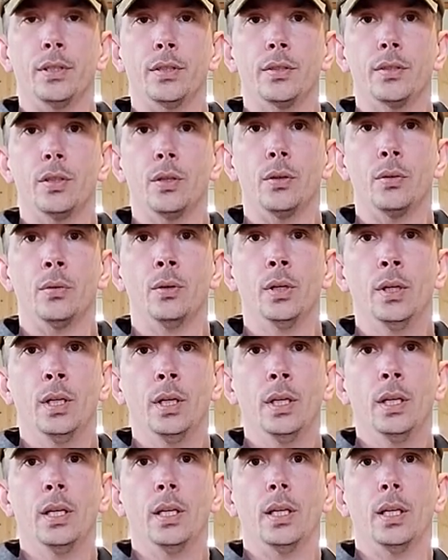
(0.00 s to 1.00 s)
So
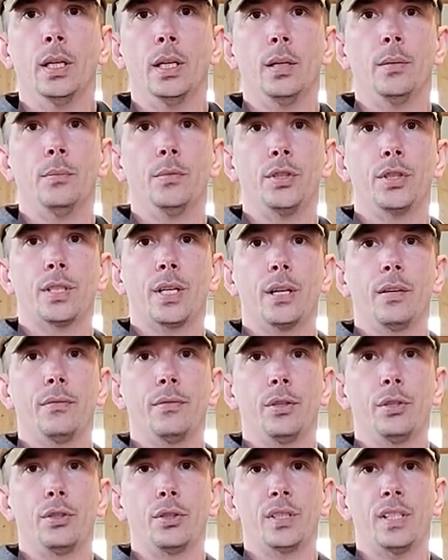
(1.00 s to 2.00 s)
just got to
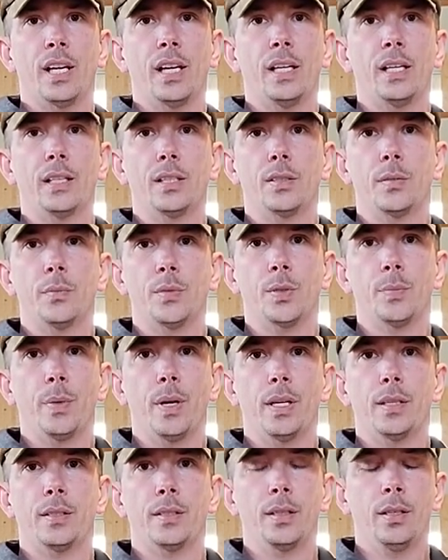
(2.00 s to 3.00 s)
finish staining some
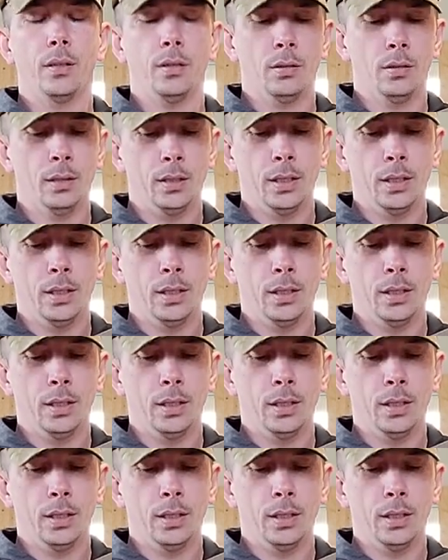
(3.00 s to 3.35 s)
spots here,